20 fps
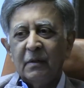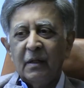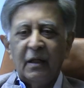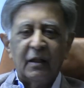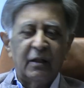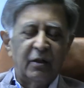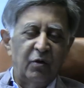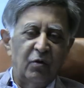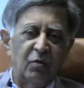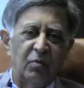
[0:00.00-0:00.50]
I'll
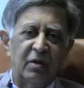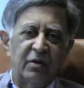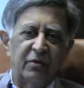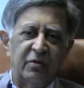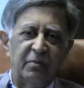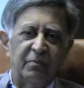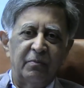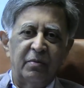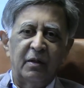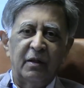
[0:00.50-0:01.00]
give you one
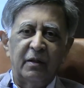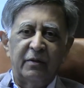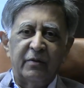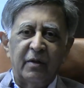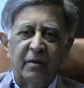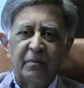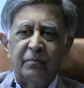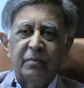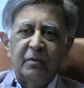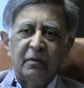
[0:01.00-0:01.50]
simple
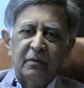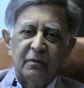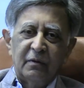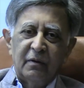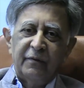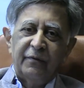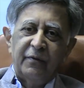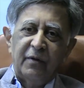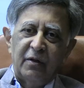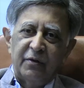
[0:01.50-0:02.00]
example
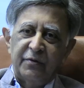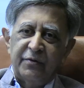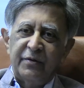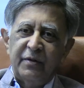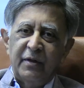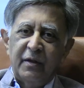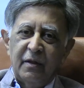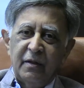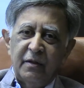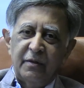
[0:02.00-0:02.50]
of our
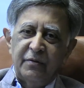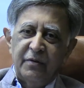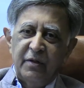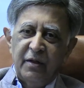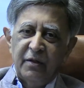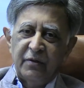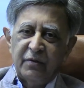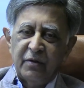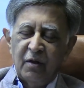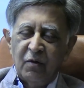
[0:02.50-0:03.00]

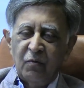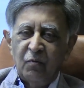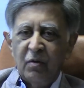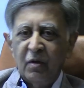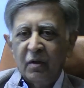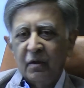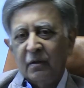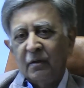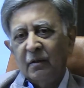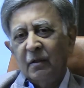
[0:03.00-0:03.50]
CSR work.